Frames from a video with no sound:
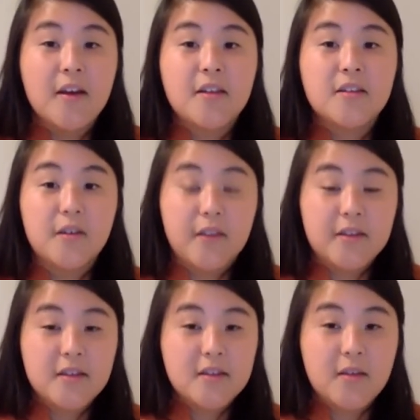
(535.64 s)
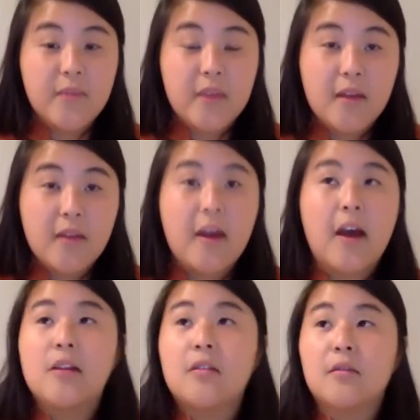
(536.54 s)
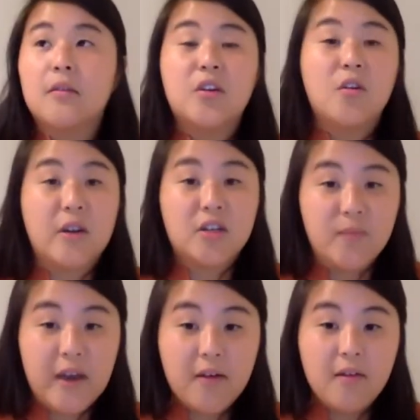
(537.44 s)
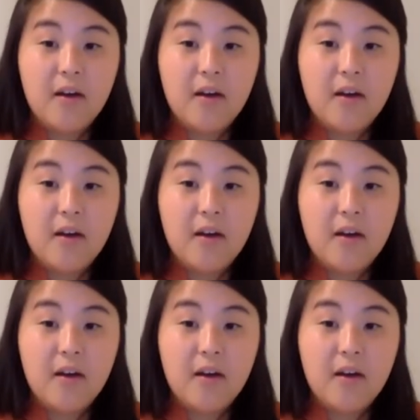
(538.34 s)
So this is something that I don't really know much about.